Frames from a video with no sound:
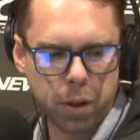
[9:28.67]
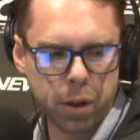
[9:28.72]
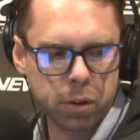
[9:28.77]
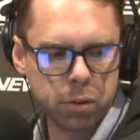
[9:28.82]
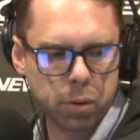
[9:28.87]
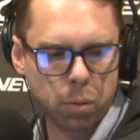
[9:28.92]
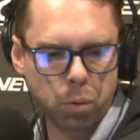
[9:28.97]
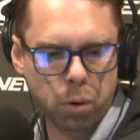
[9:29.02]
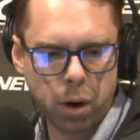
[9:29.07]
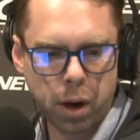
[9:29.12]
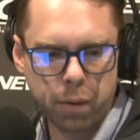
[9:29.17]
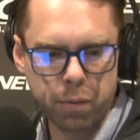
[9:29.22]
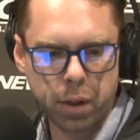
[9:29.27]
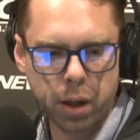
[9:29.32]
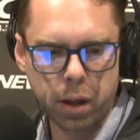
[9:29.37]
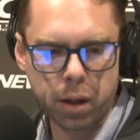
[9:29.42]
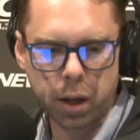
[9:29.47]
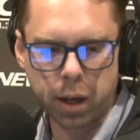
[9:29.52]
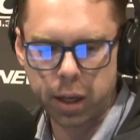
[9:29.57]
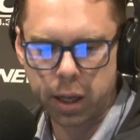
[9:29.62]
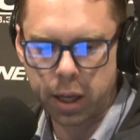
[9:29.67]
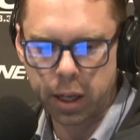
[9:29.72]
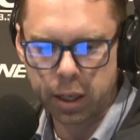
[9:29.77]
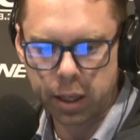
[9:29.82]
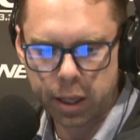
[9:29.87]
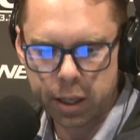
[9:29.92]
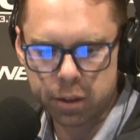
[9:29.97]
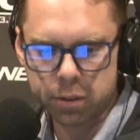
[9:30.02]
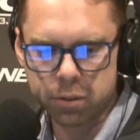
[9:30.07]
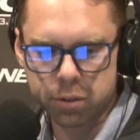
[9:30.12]
this. And we'll have that, again,
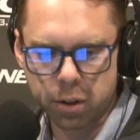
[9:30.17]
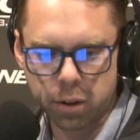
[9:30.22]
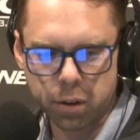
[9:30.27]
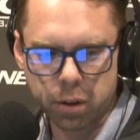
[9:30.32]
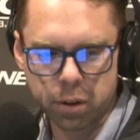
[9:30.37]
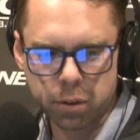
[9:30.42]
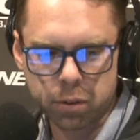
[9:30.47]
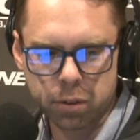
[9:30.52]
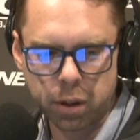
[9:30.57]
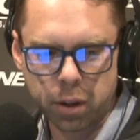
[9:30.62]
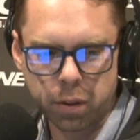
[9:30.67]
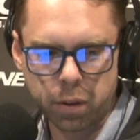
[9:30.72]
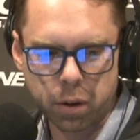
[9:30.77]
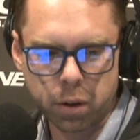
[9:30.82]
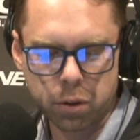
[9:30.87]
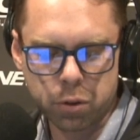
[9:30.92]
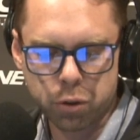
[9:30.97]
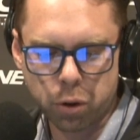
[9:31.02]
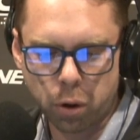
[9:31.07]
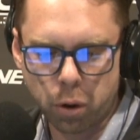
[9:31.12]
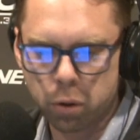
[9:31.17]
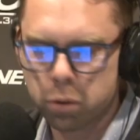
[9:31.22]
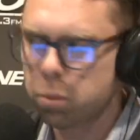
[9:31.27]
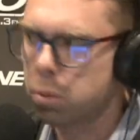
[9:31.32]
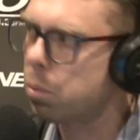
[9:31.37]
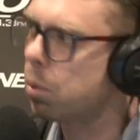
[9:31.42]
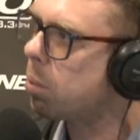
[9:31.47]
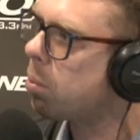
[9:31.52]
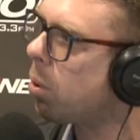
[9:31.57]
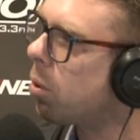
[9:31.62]
links to this in the show notes
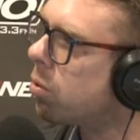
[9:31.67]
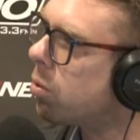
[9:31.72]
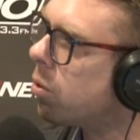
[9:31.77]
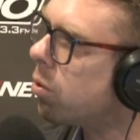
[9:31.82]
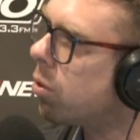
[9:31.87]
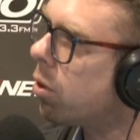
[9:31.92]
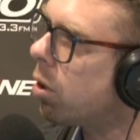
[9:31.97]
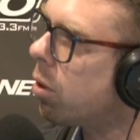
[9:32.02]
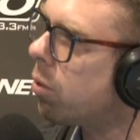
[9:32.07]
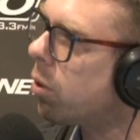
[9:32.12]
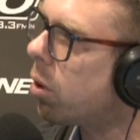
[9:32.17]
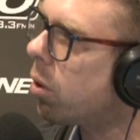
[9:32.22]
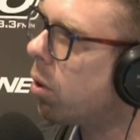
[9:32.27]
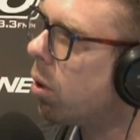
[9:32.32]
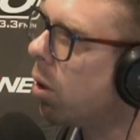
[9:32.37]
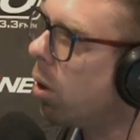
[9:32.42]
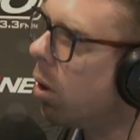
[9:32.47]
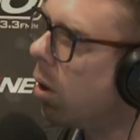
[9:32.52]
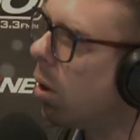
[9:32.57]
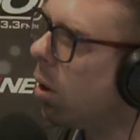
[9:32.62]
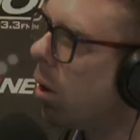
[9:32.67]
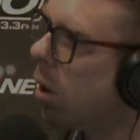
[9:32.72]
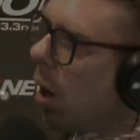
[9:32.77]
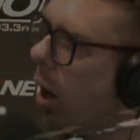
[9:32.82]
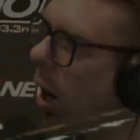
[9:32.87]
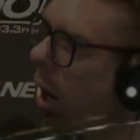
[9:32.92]
when we post this mm -hmm. interview. Thank you so